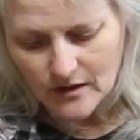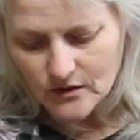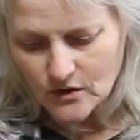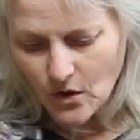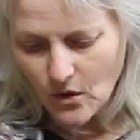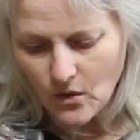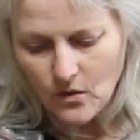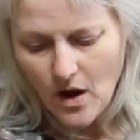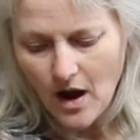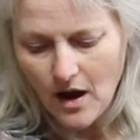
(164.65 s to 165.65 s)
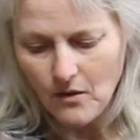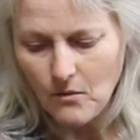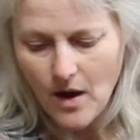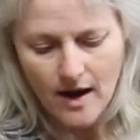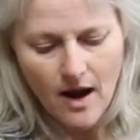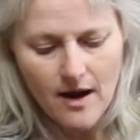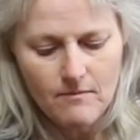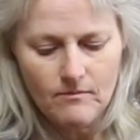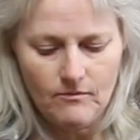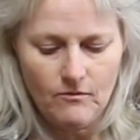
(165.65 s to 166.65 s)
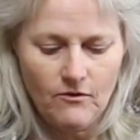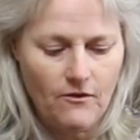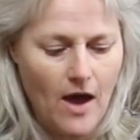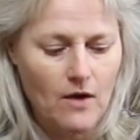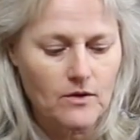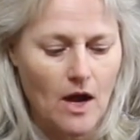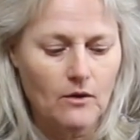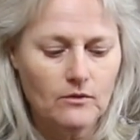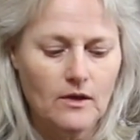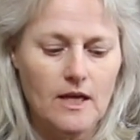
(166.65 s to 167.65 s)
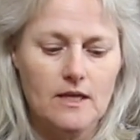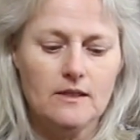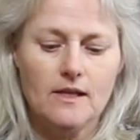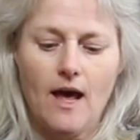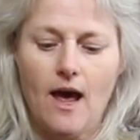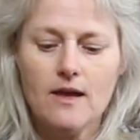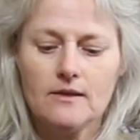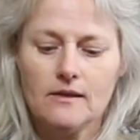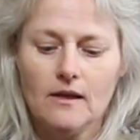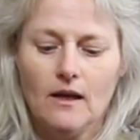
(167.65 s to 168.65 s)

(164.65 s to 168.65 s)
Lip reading: So what I found out is that